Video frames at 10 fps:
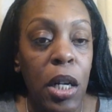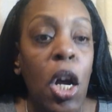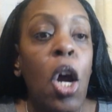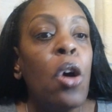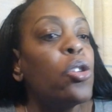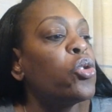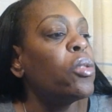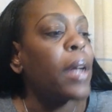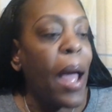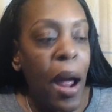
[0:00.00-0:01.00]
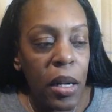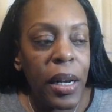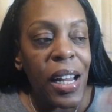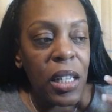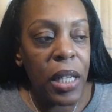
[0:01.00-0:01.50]
do not
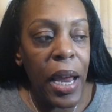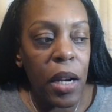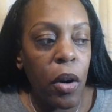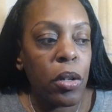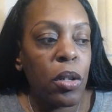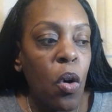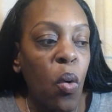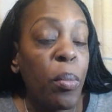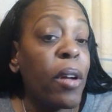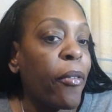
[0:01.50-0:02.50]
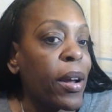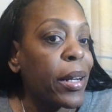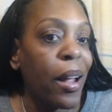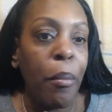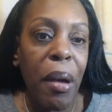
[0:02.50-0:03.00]
hesitate or don't be afraid to come up
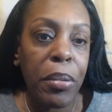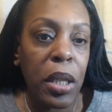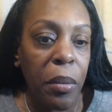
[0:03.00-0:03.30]
to me